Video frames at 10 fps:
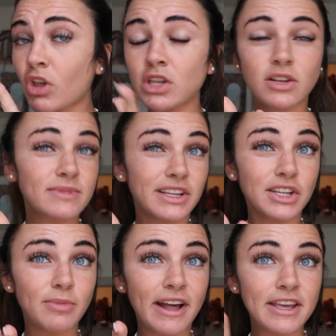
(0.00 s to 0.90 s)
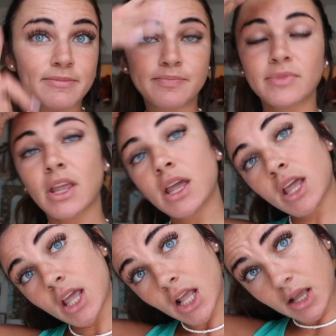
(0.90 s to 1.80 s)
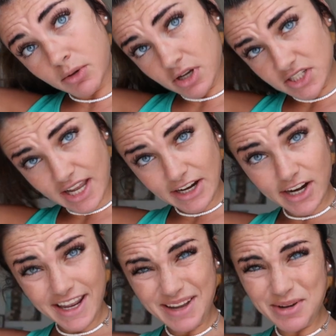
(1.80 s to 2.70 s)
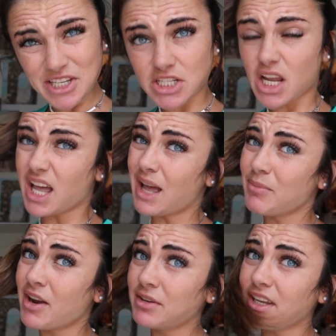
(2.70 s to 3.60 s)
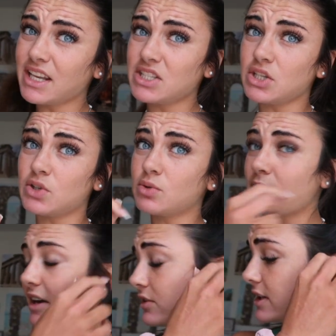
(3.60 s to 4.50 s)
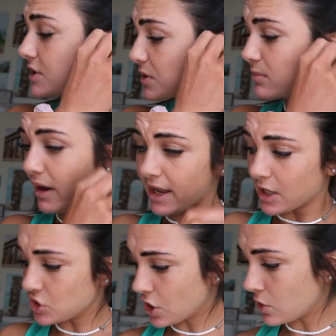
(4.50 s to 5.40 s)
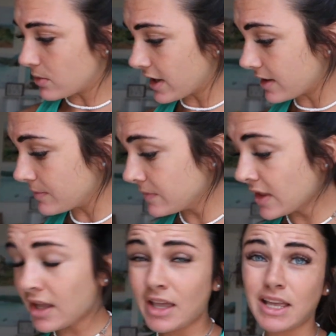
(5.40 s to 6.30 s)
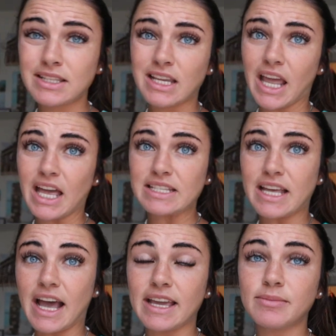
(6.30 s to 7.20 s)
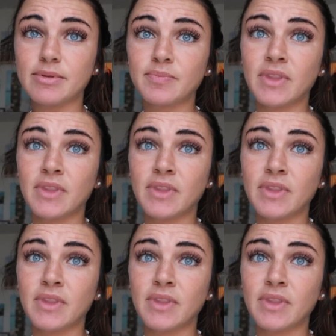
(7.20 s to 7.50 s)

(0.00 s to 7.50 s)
So I'm telling you about it. And we watched Tiger King, which I'm not really into. I don't think it's really my kind of show, but it's like it has the hype.